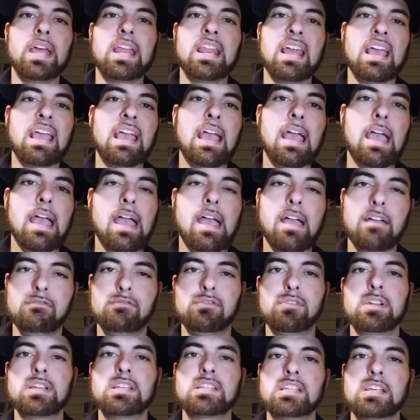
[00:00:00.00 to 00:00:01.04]
in
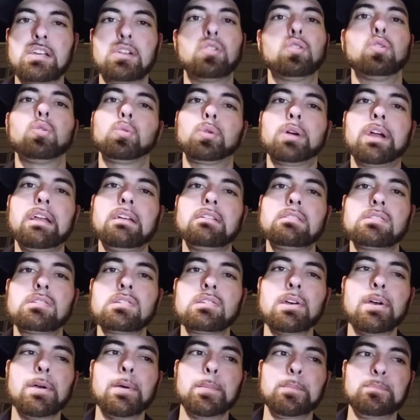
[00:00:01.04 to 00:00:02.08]
every single
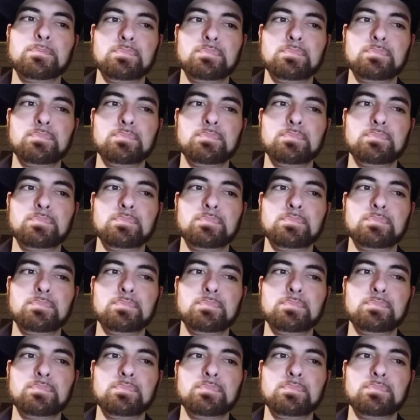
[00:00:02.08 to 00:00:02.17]
race,